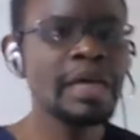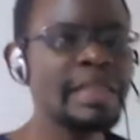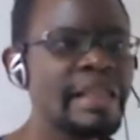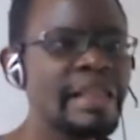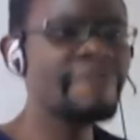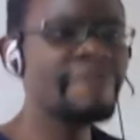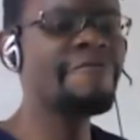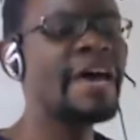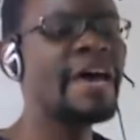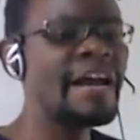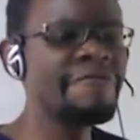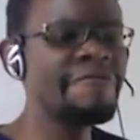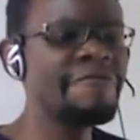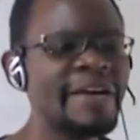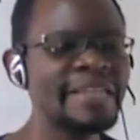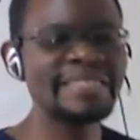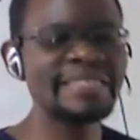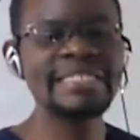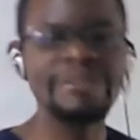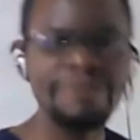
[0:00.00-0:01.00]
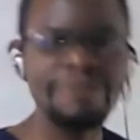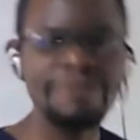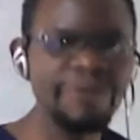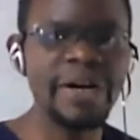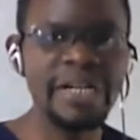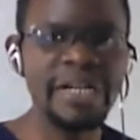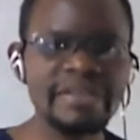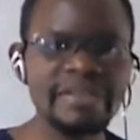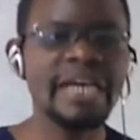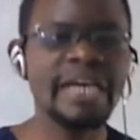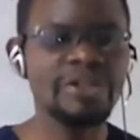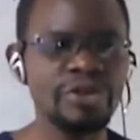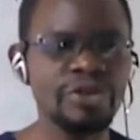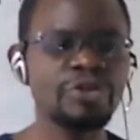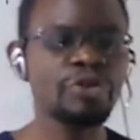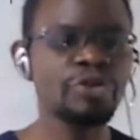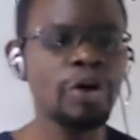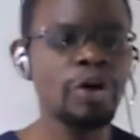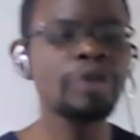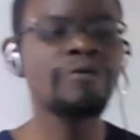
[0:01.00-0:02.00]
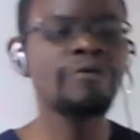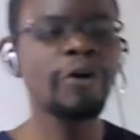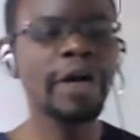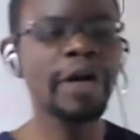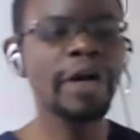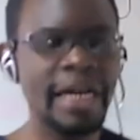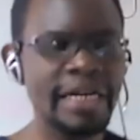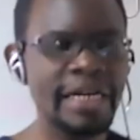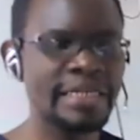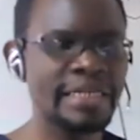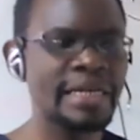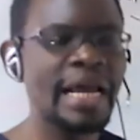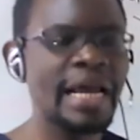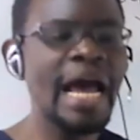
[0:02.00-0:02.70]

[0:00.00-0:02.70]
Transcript: the very first difference that you should not forget,